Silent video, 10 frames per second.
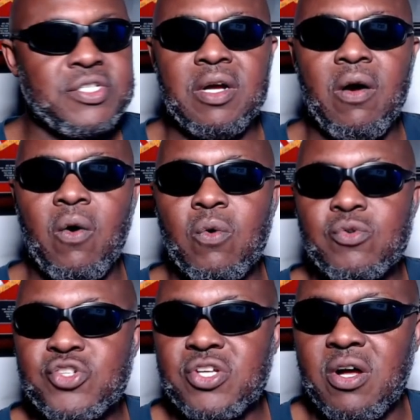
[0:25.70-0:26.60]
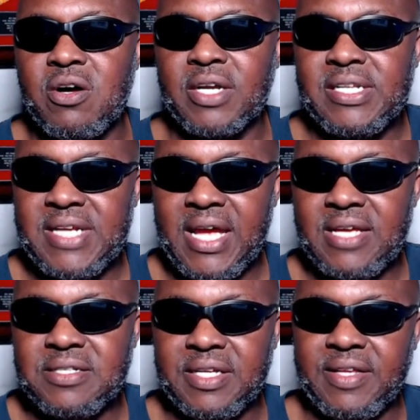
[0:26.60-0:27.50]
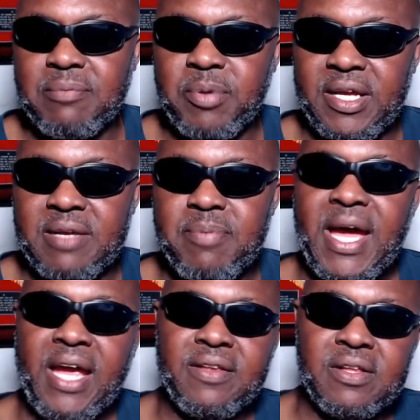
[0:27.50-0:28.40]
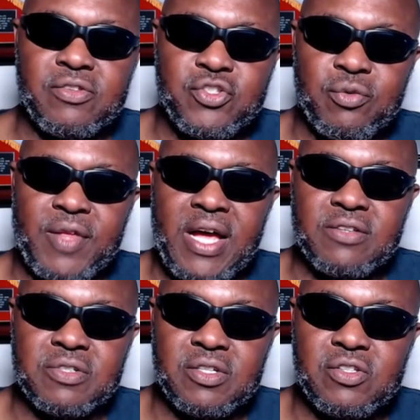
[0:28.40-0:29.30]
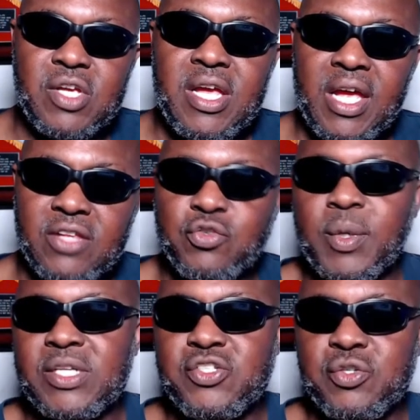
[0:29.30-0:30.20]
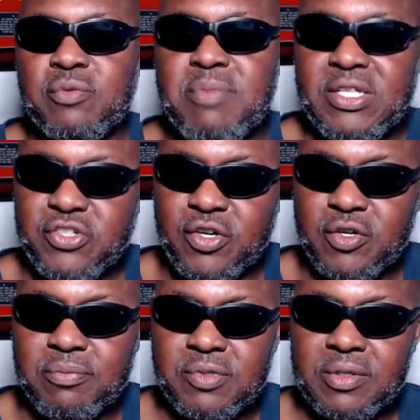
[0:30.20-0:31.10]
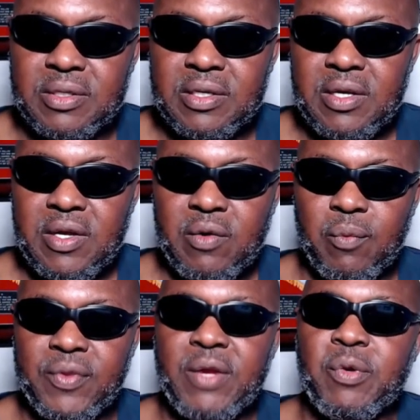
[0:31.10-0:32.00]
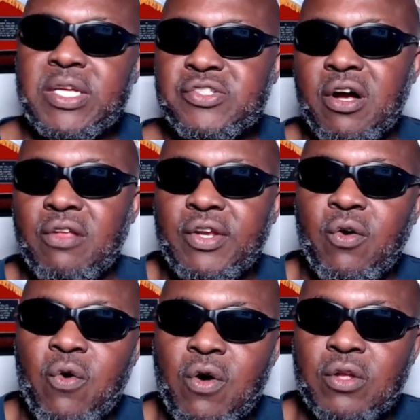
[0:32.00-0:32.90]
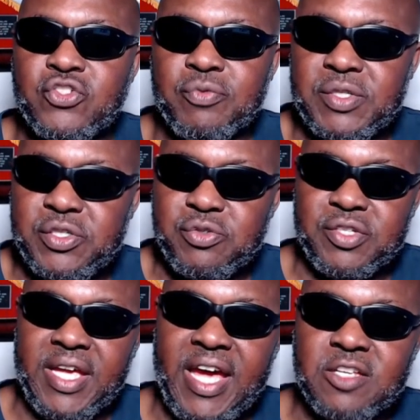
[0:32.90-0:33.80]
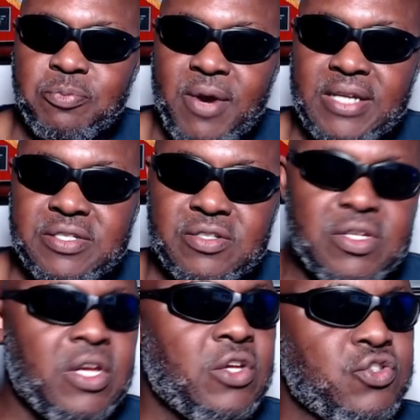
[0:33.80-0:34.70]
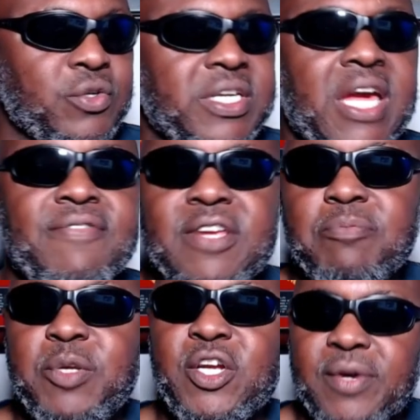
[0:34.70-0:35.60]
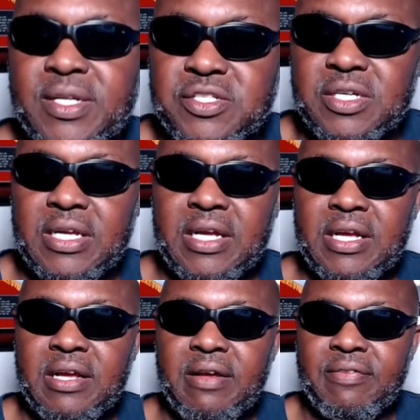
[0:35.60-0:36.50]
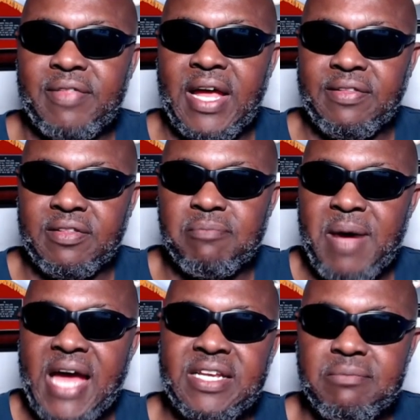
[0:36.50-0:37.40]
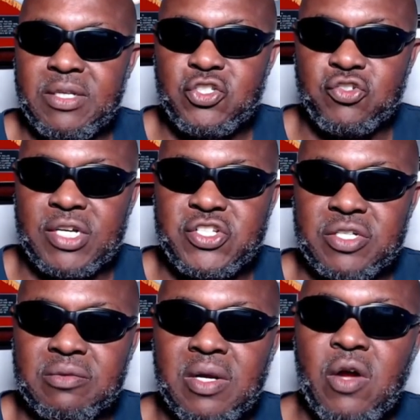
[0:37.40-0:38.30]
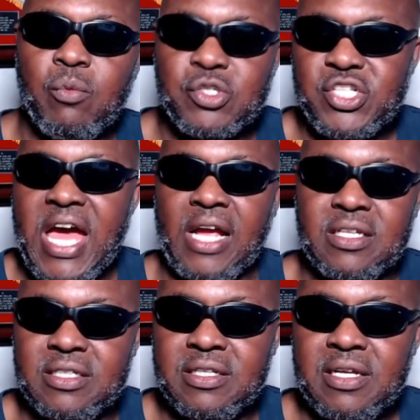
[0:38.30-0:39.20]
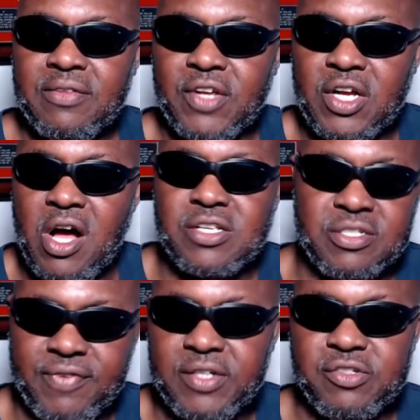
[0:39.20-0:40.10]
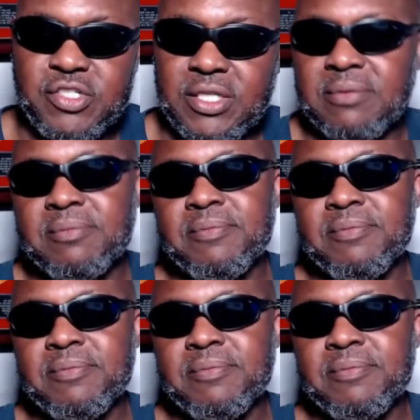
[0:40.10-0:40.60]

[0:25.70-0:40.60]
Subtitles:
is an old song and dance that they played back in the 2022 midterms, where they released all that oil to reduce the gas prices. So it gave the appearance that the Biden administration was tackling the cost of energy,